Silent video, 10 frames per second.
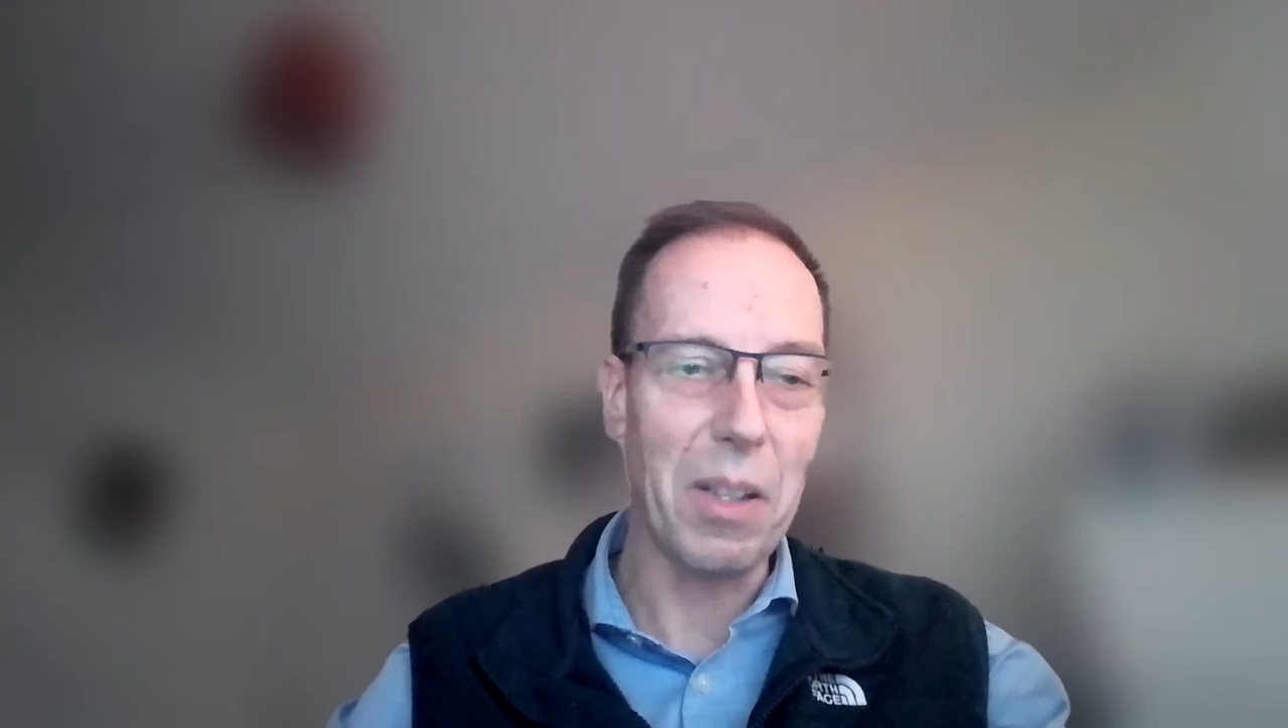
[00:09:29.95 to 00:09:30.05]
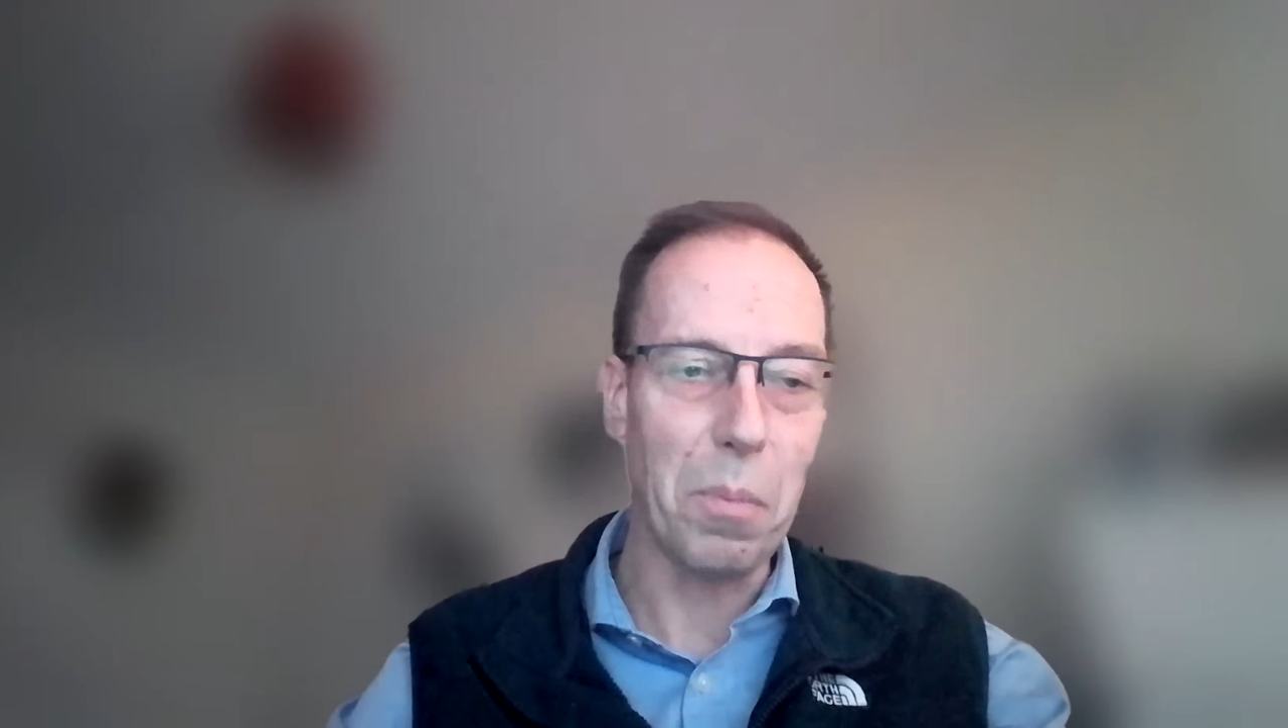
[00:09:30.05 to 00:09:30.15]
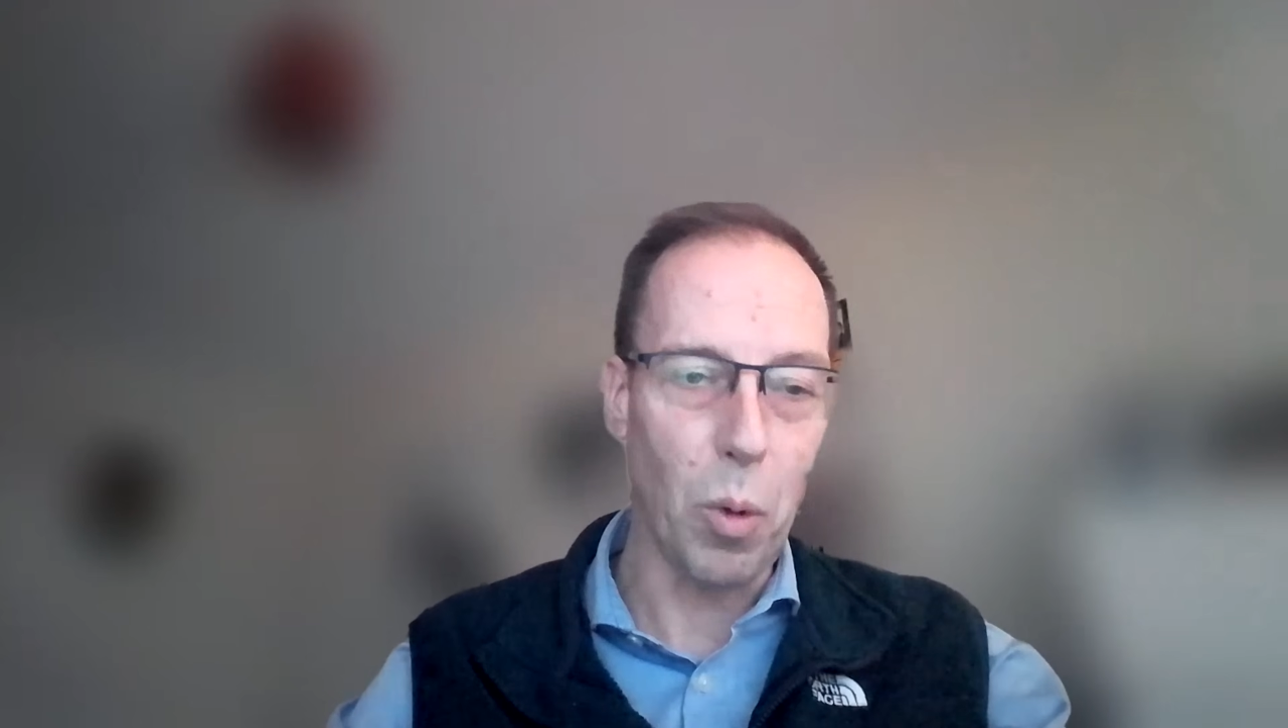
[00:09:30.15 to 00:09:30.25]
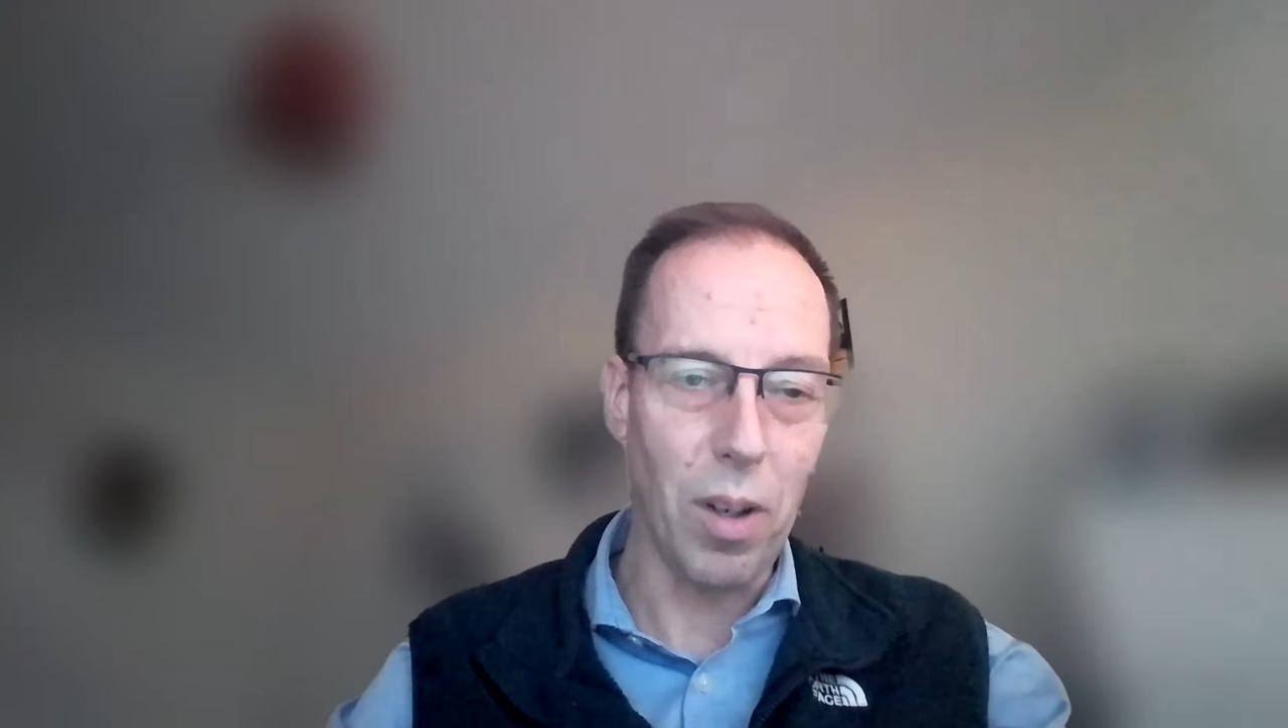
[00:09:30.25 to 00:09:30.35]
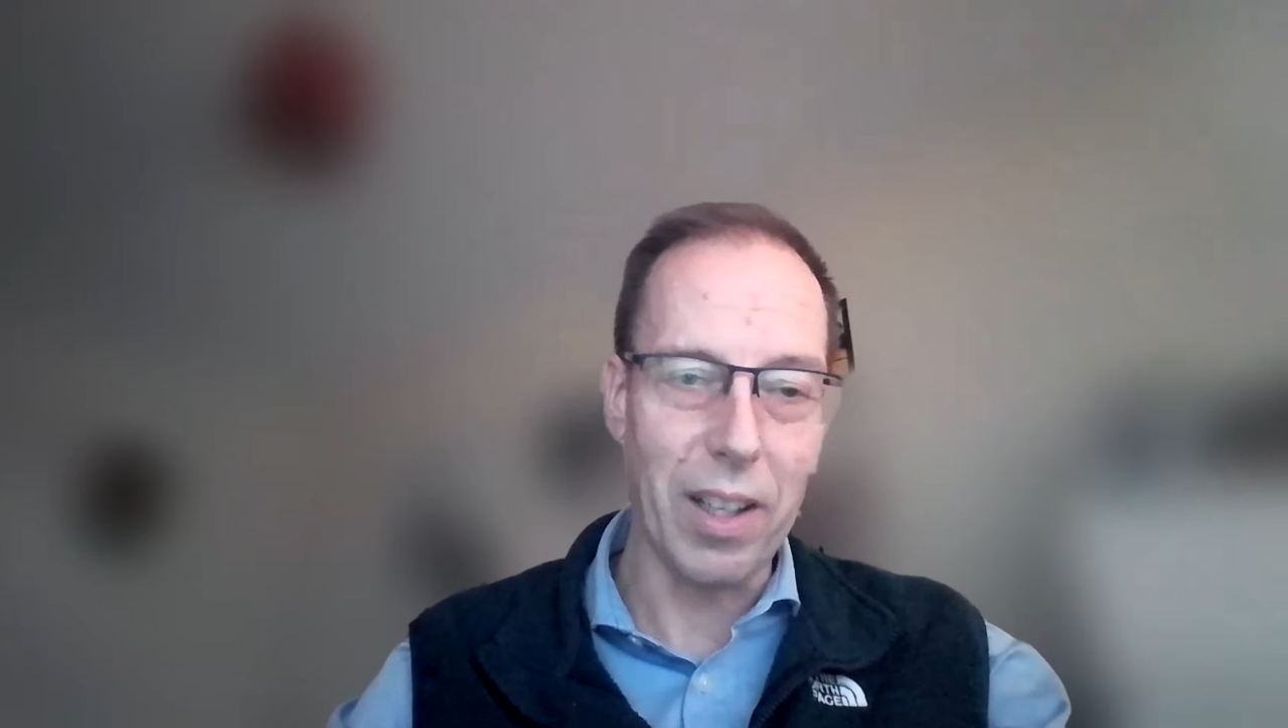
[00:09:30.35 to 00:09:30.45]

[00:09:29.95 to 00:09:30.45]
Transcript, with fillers: It's more